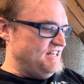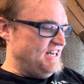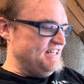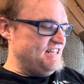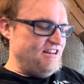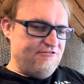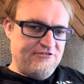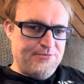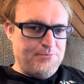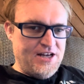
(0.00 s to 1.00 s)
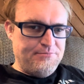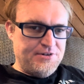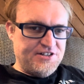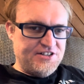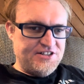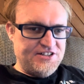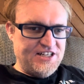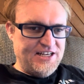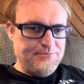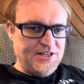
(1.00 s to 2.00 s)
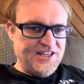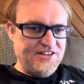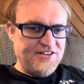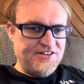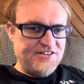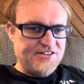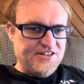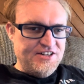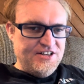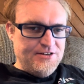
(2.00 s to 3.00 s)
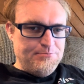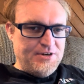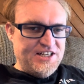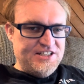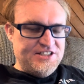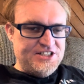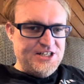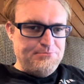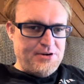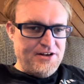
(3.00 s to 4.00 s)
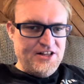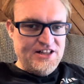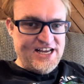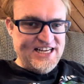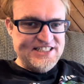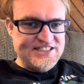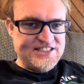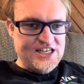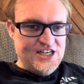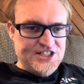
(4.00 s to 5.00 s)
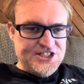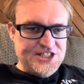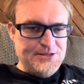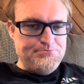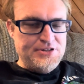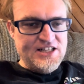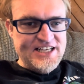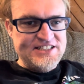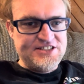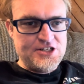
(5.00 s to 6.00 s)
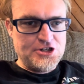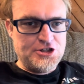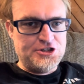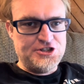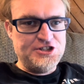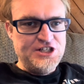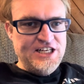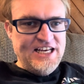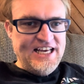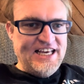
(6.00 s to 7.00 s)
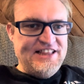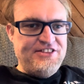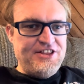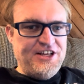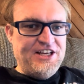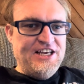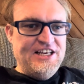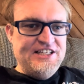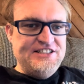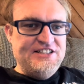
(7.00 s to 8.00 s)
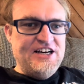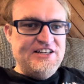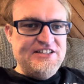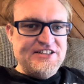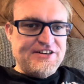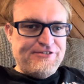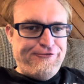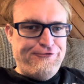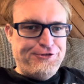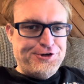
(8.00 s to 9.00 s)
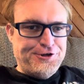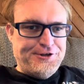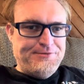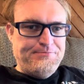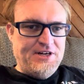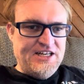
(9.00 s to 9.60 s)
I can't remember her name either, but she plays she plays her in the younger form.